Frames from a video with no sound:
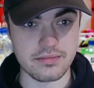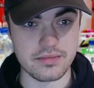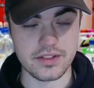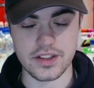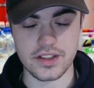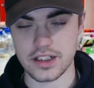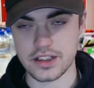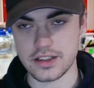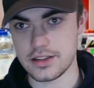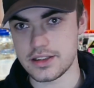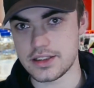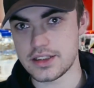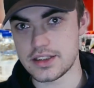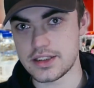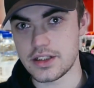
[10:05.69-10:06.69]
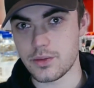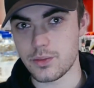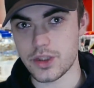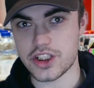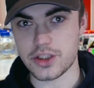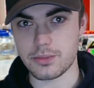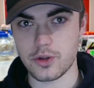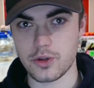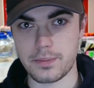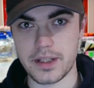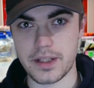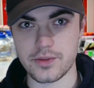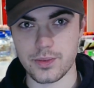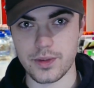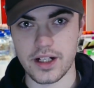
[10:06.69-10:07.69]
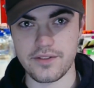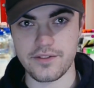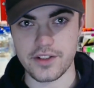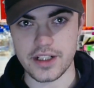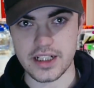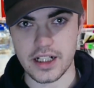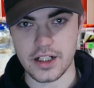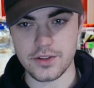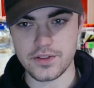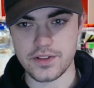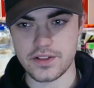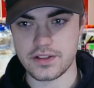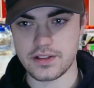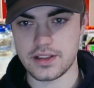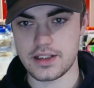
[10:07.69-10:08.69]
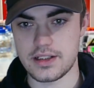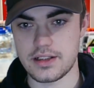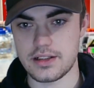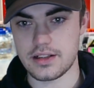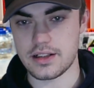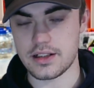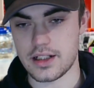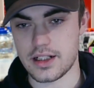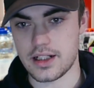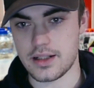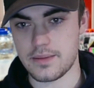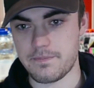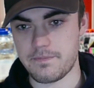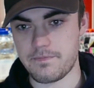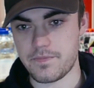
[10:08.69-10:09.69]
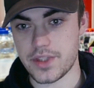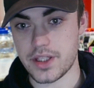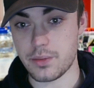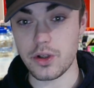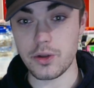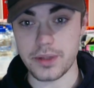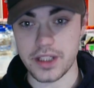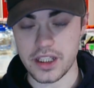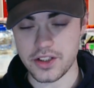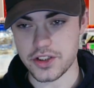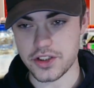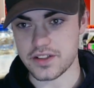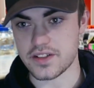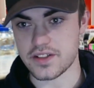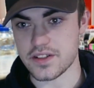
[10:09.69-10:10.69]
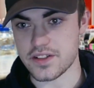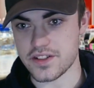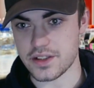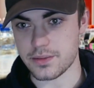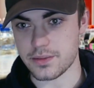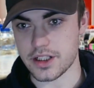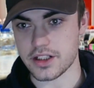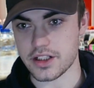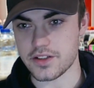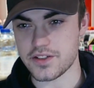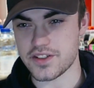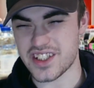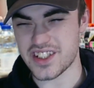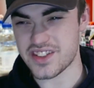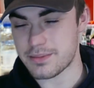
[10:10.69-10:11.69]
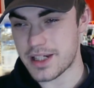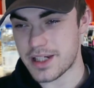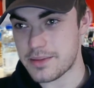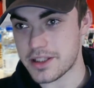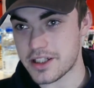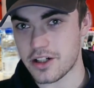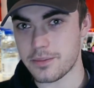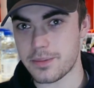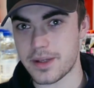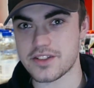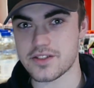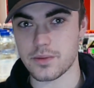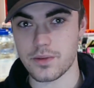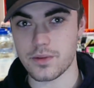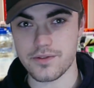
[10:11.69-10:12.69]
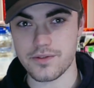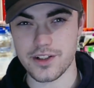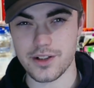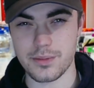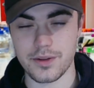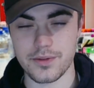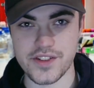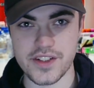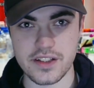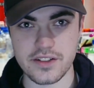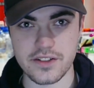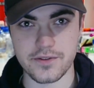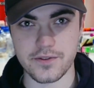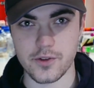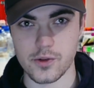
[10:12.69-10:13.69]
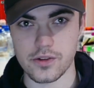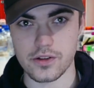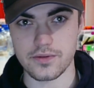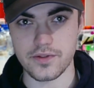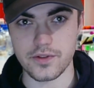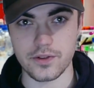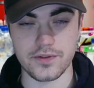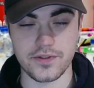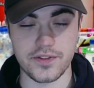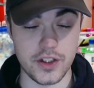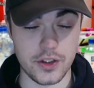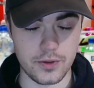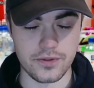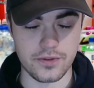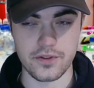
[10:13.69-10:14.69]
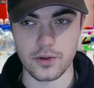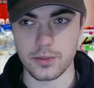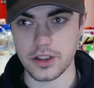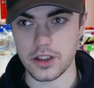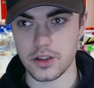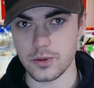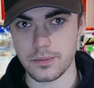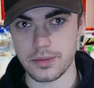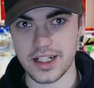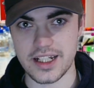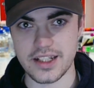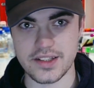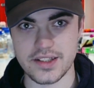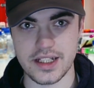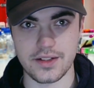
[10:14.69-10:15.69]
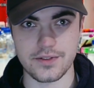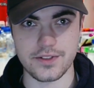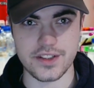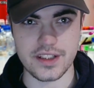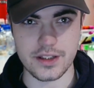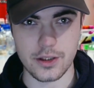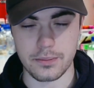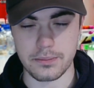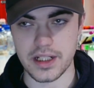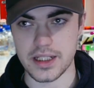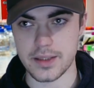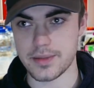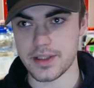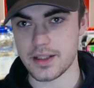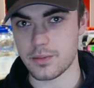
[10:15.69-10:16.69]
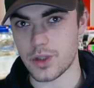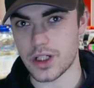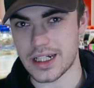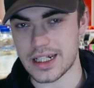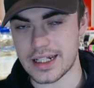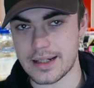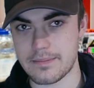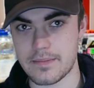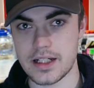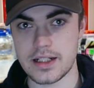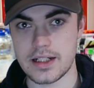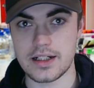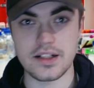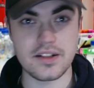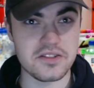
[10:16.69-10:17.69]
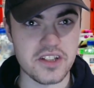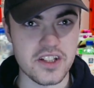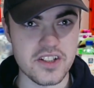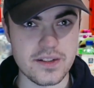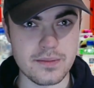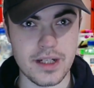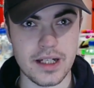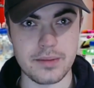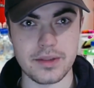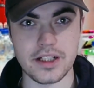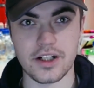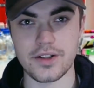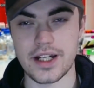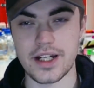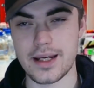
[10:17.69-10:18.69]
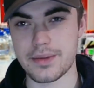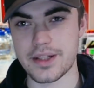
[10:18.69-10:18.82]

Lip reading: So, wish him all the best wherever he goes. It will be interesting to see where he goes. Does he maybe go back to Rotherham? Obviously, there's a few former Luton players there. Obviously, Nombe being one of them. Does he maybe go there?